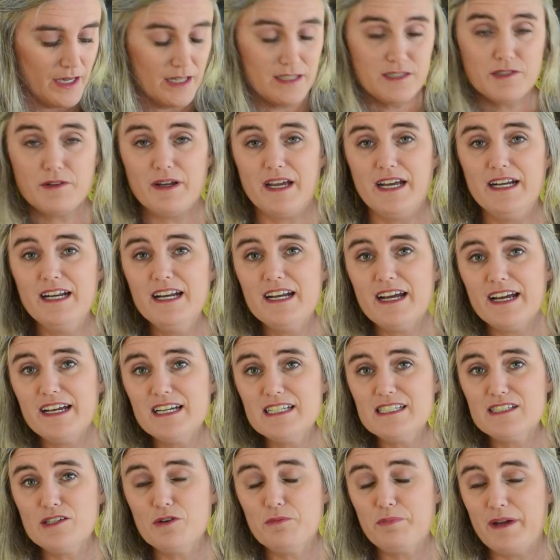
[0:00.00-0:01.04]
So
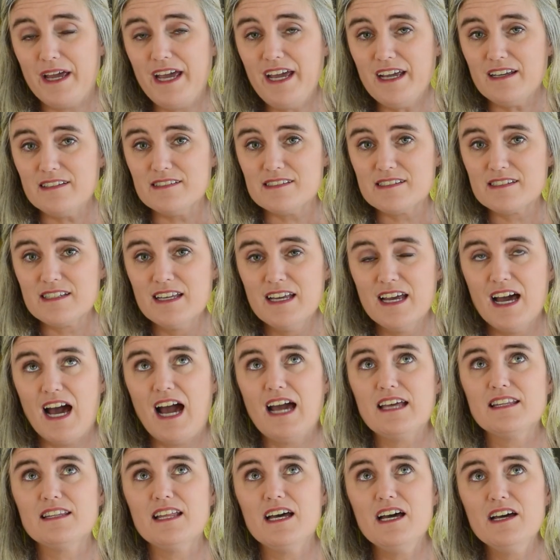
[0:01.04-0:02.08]
Ananias obeys.
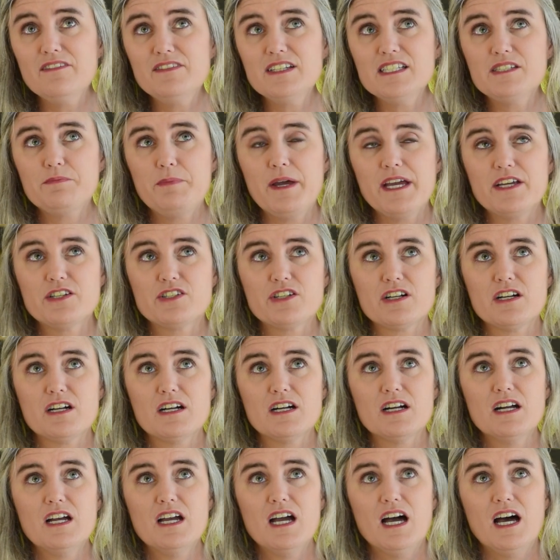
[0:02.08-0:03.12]
I love this
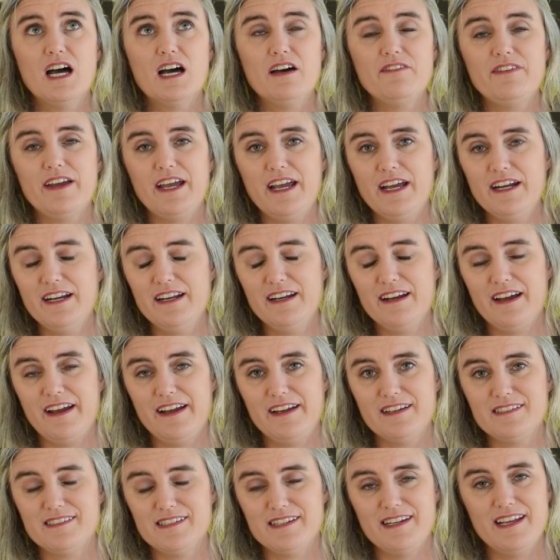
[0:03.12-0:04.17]
picture of
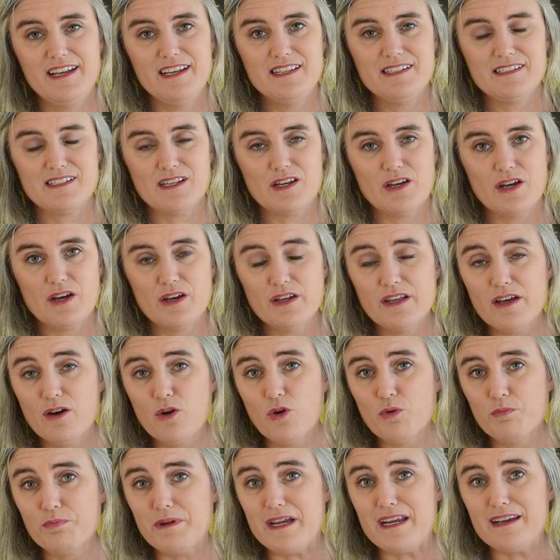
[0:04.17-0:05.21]
Ananias and his
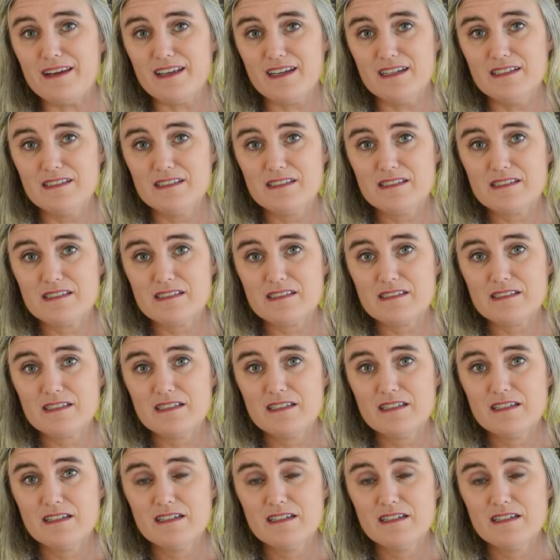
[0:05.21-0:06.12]
obedience.